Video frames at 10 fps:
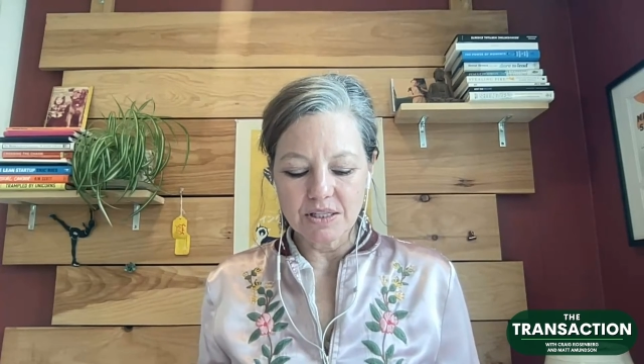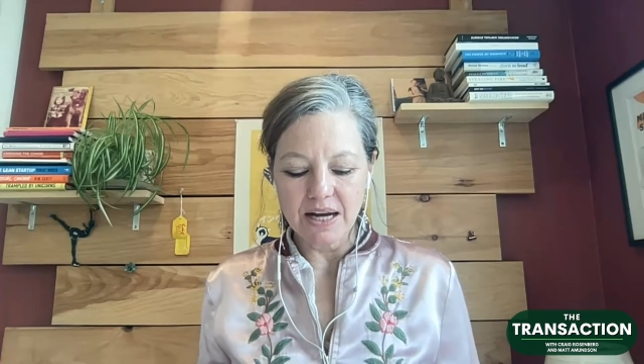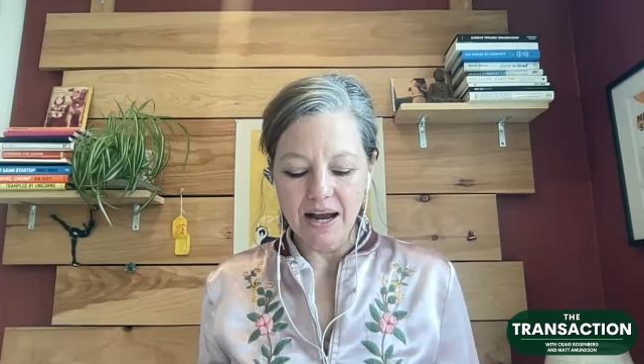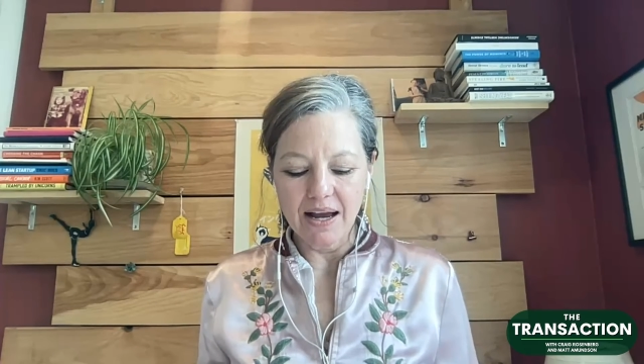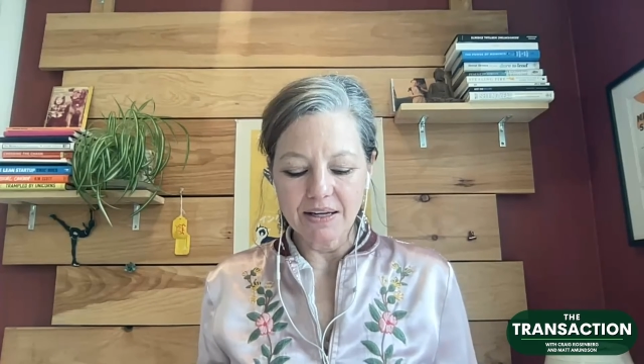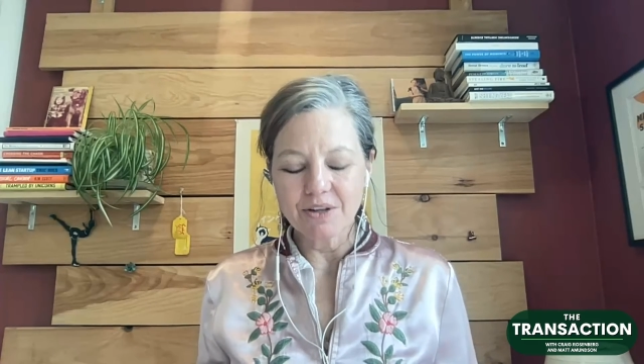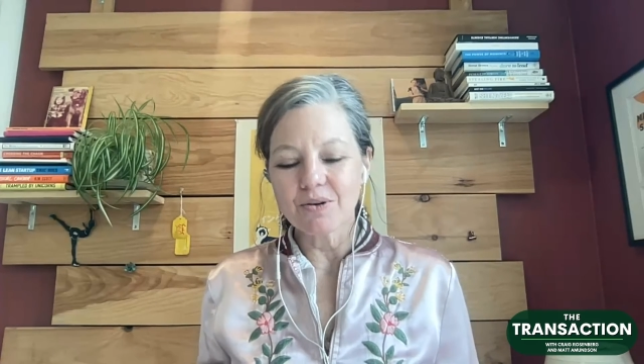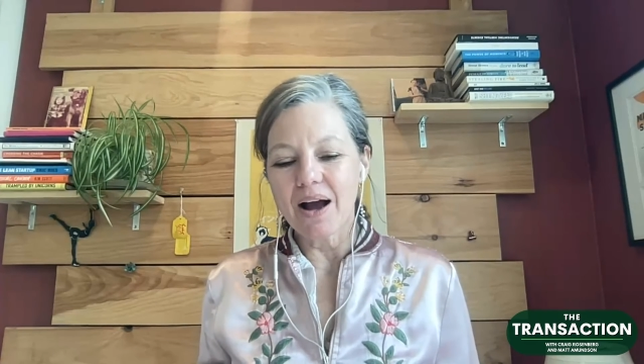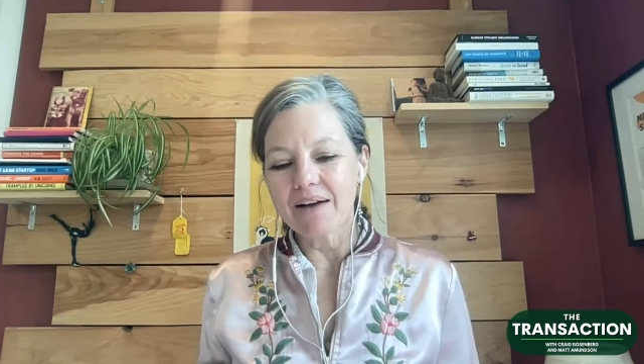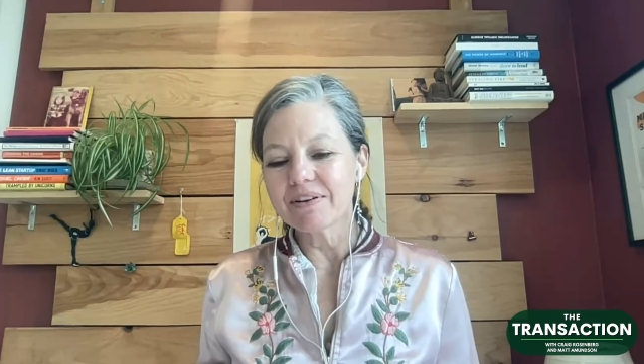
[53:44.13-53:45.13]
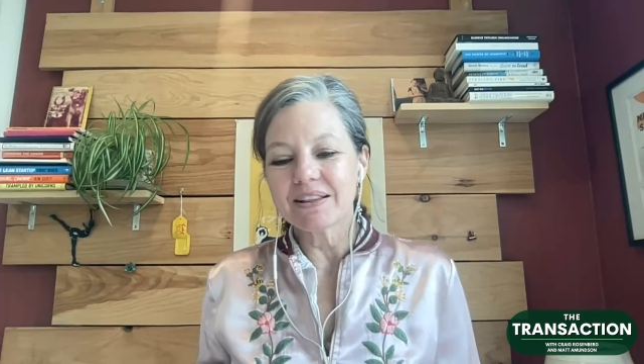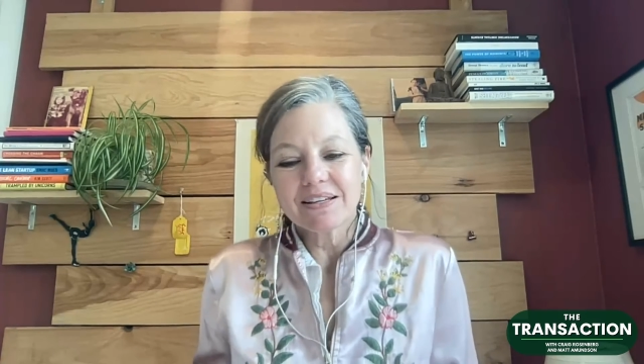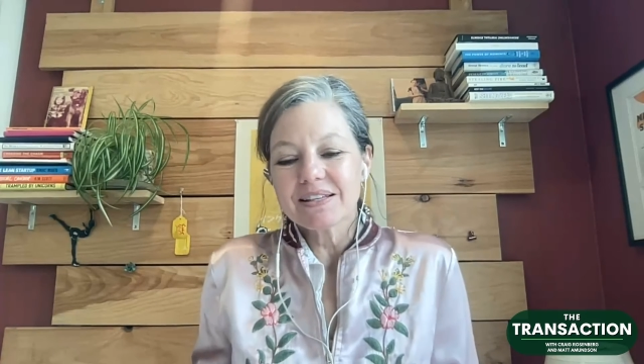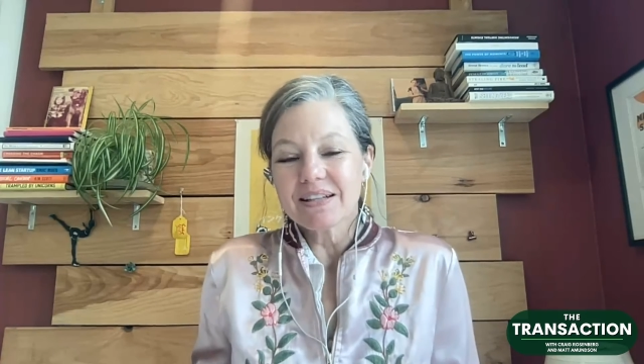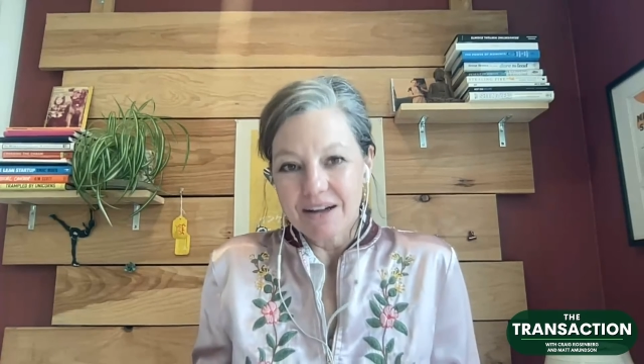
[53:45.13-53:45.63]
having
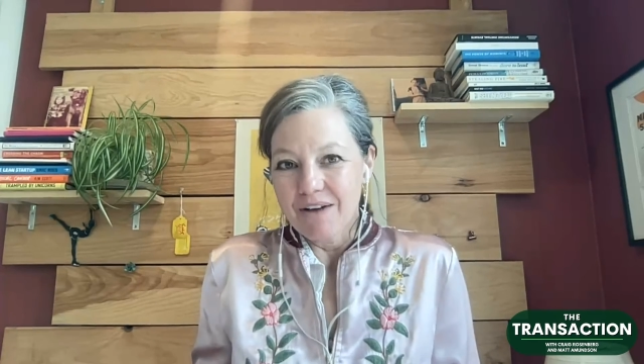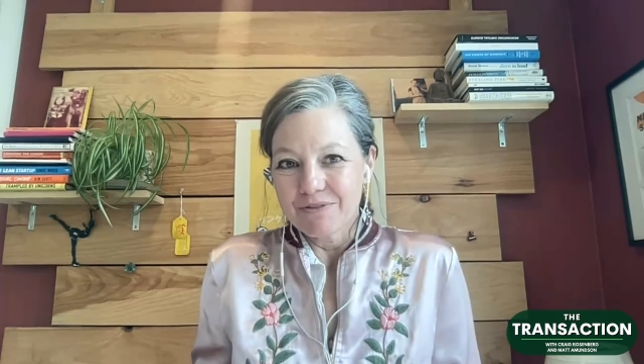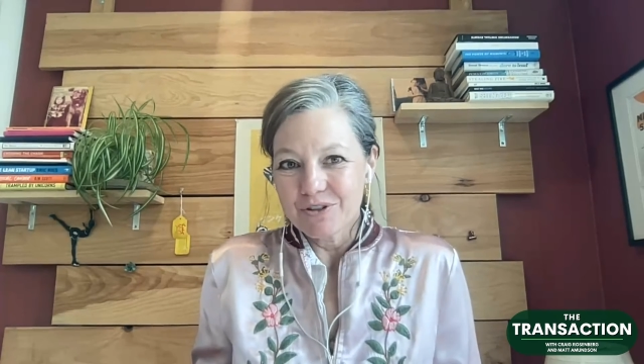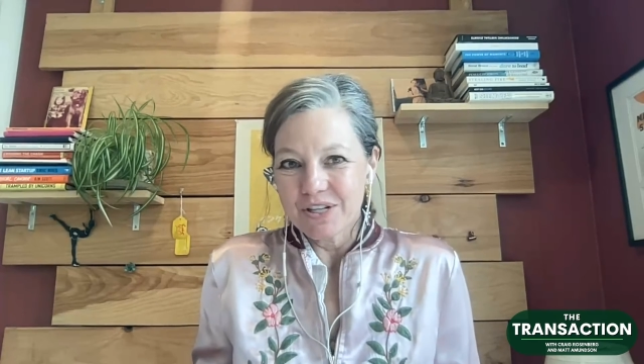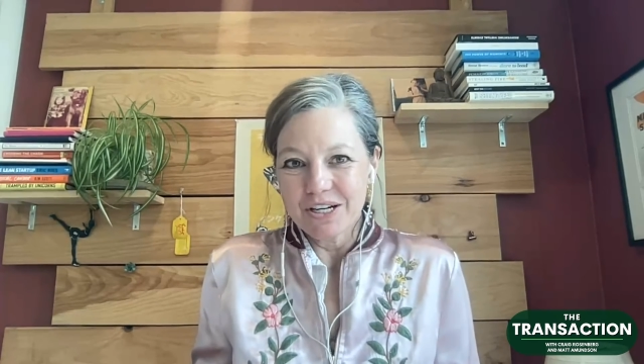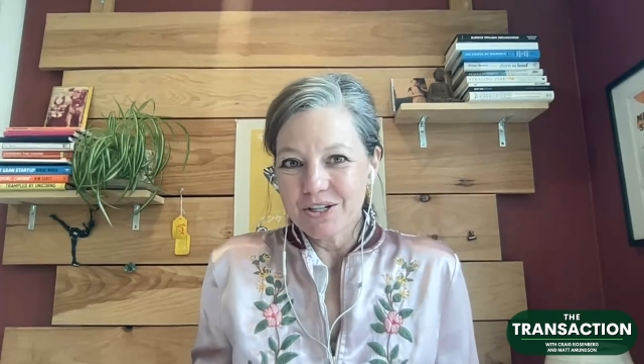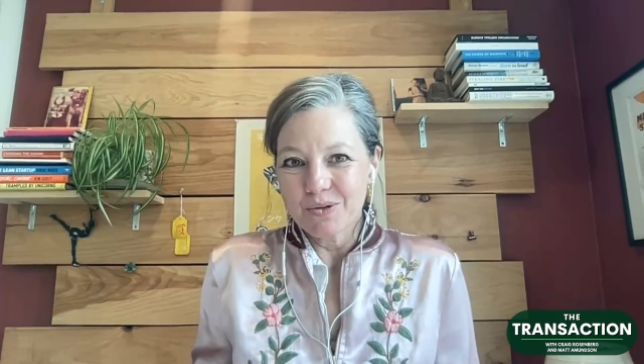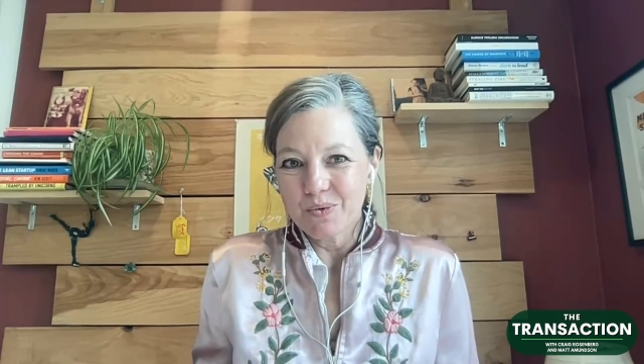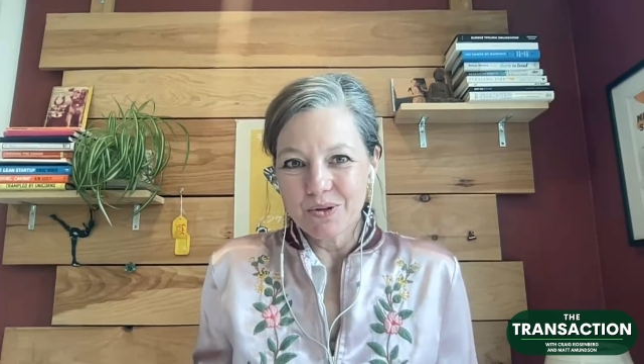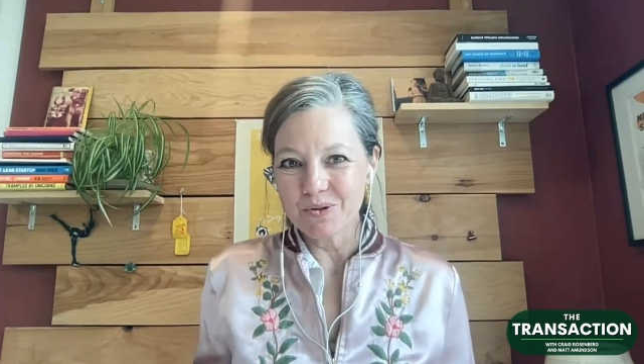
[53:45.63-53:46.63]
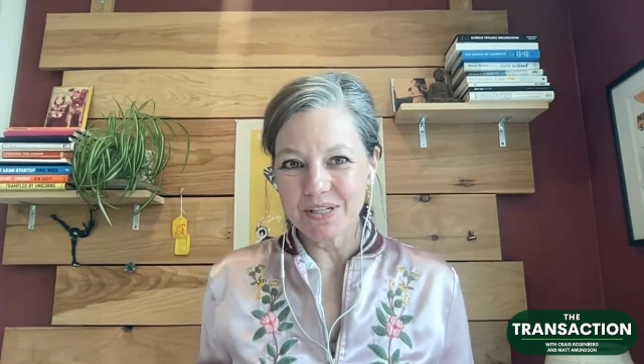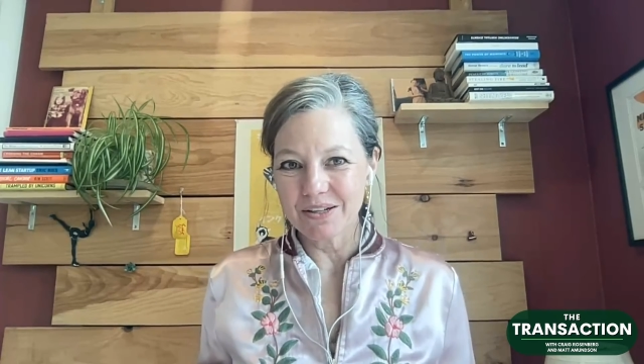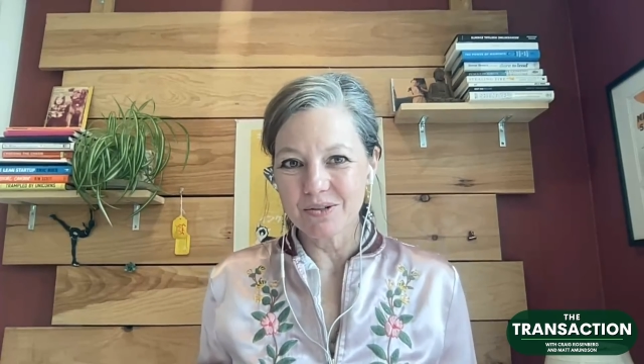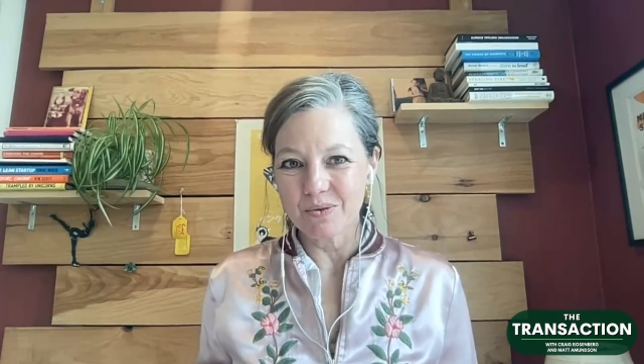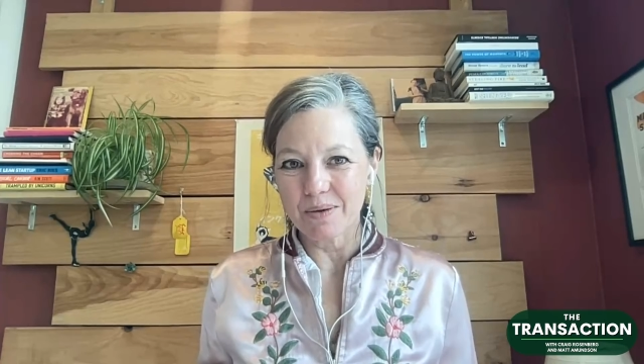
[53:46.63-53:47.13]
this conversation with your
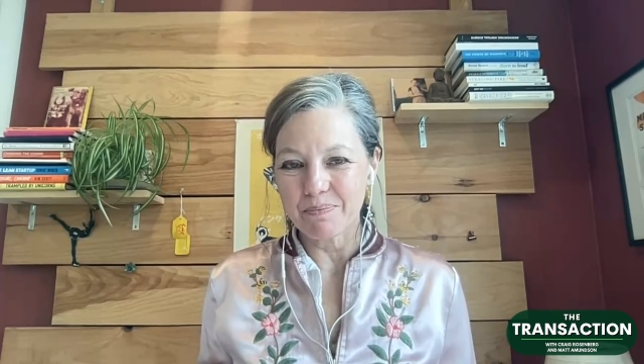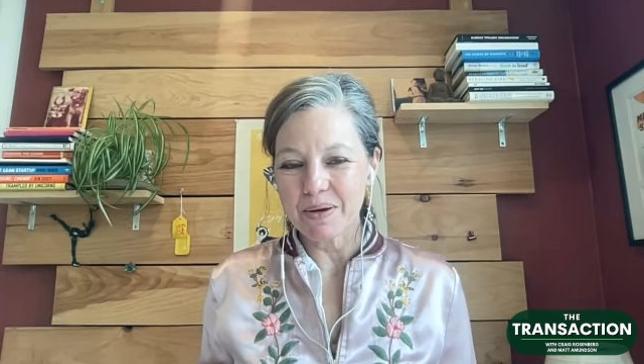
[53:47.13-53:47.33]
sales rep,